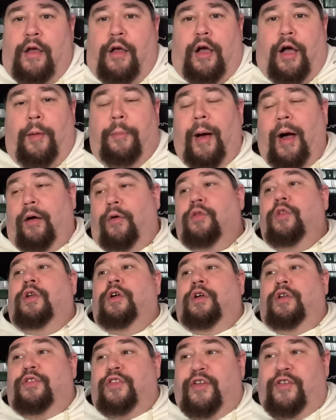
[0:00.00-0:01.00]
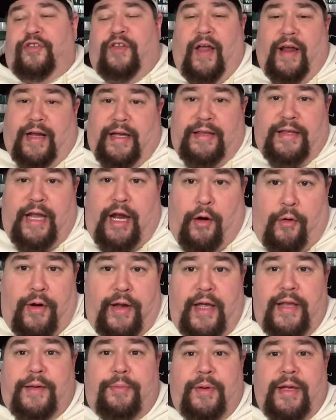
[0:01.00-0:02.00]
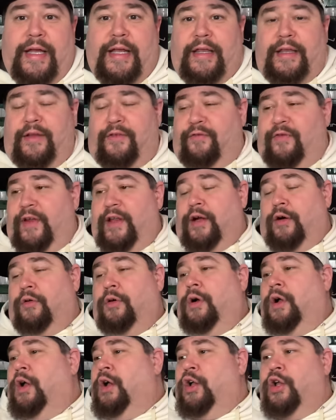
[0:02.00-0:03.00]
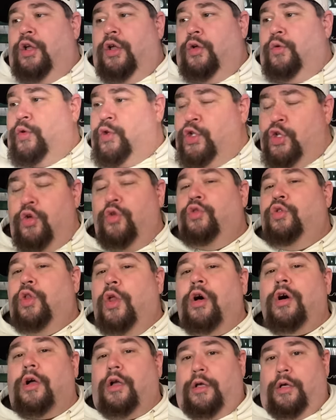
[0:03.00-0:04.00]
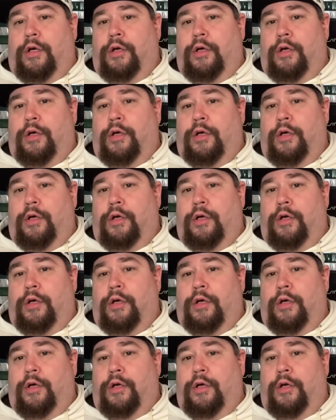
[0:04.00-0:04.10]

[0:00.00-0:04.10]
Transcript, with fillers: about the secondary at the beginning of this video, when you look